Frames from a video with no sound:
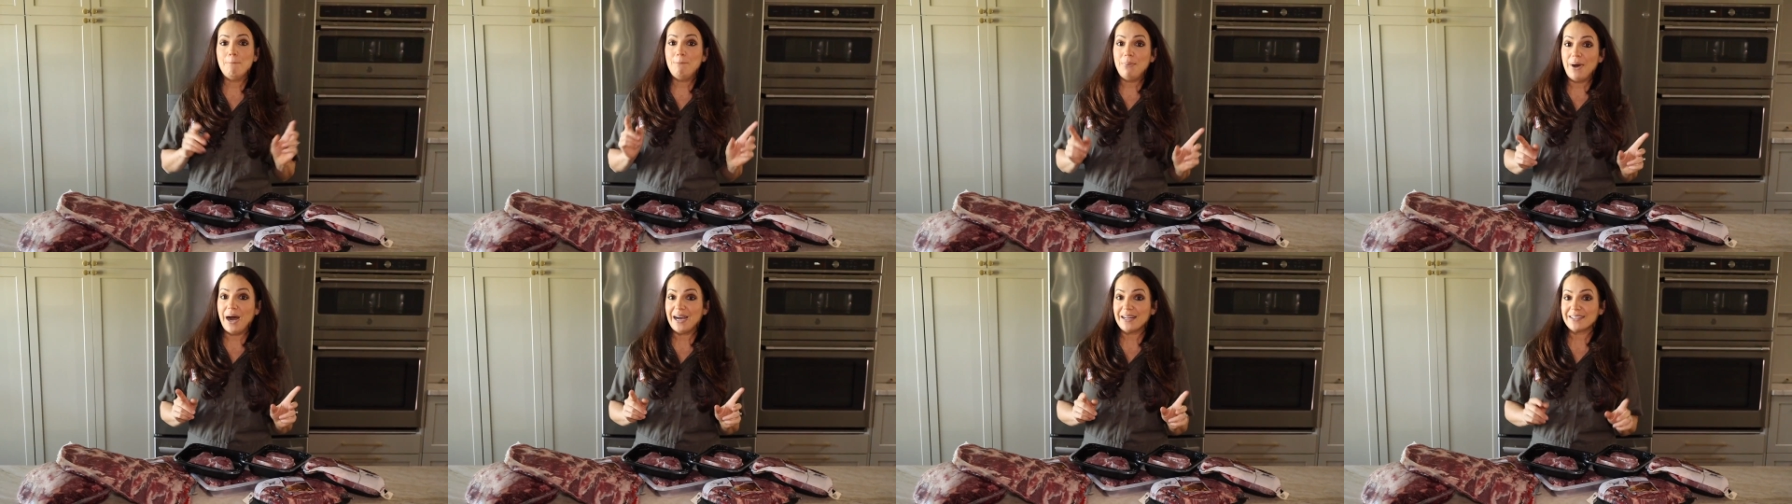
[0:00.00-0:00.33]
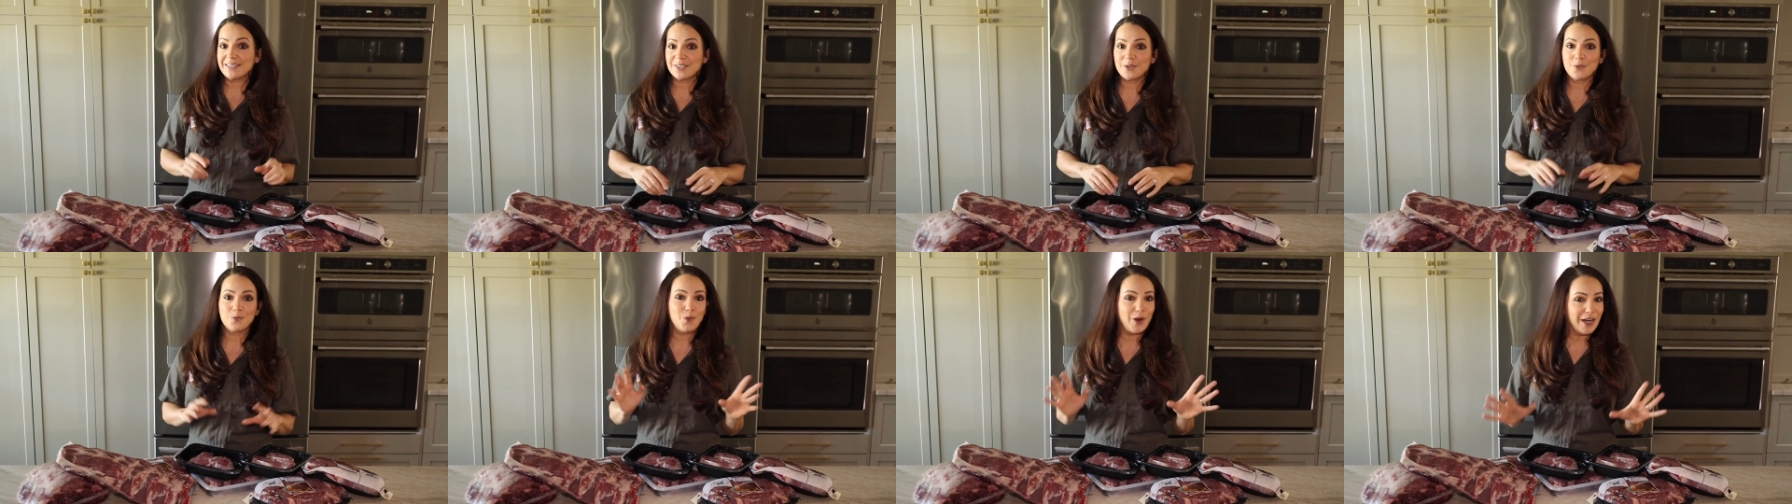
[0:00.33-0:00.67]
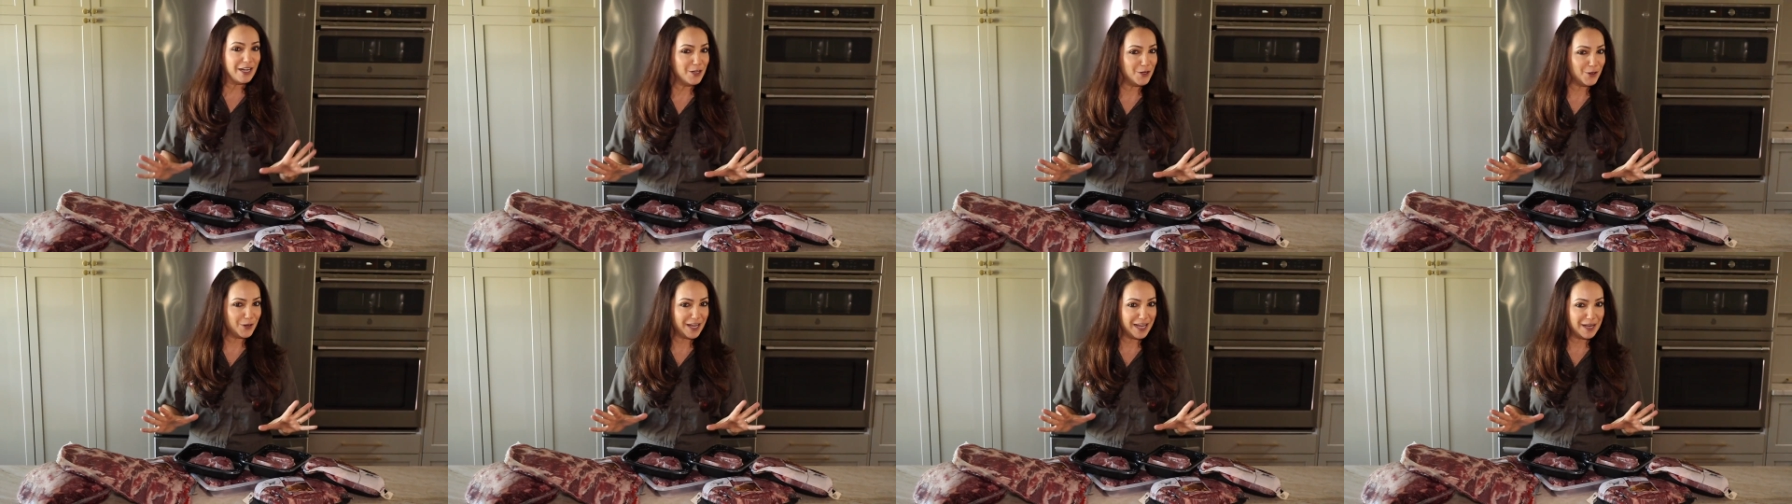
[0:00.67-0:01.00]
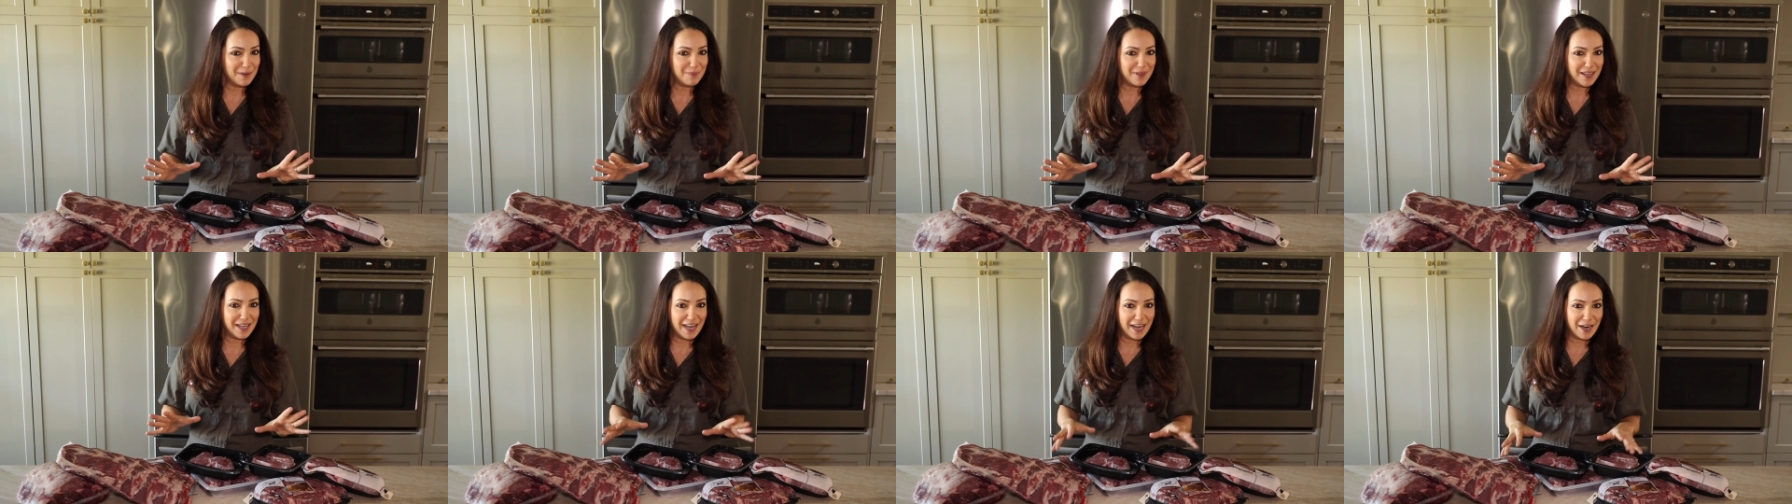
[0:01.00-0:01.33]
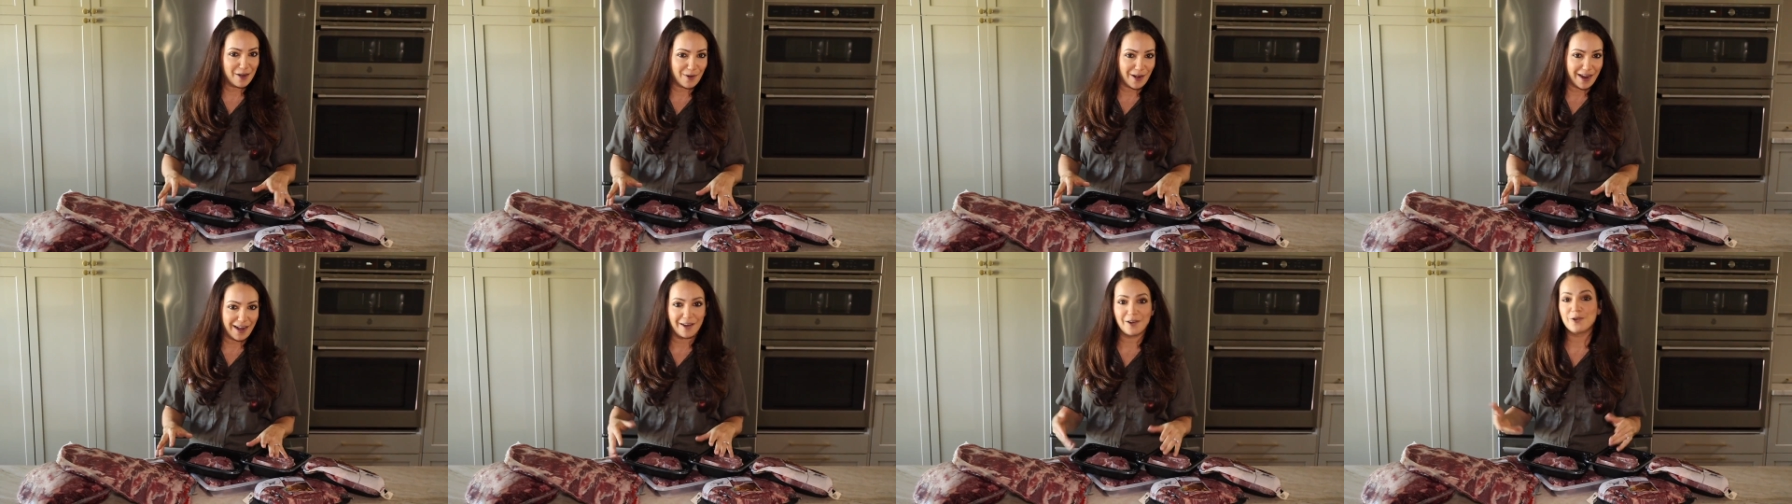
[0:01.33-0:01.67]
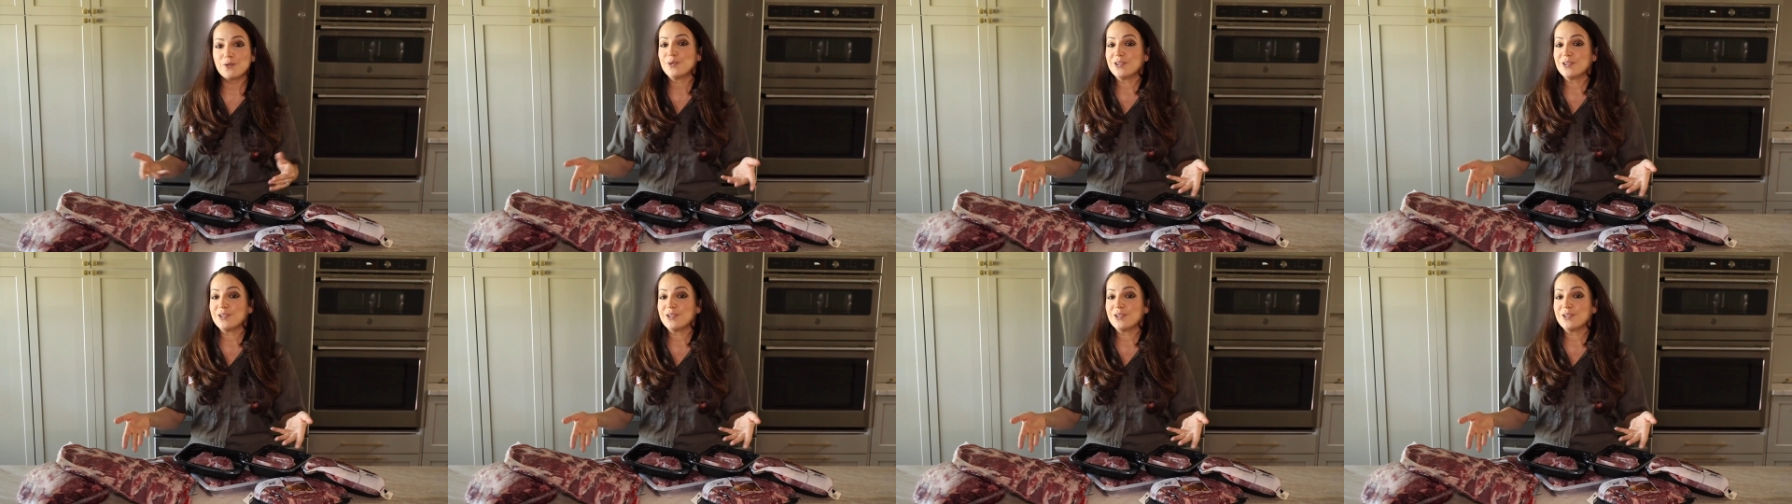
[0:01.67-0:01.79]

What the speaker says: But when you keep the air out,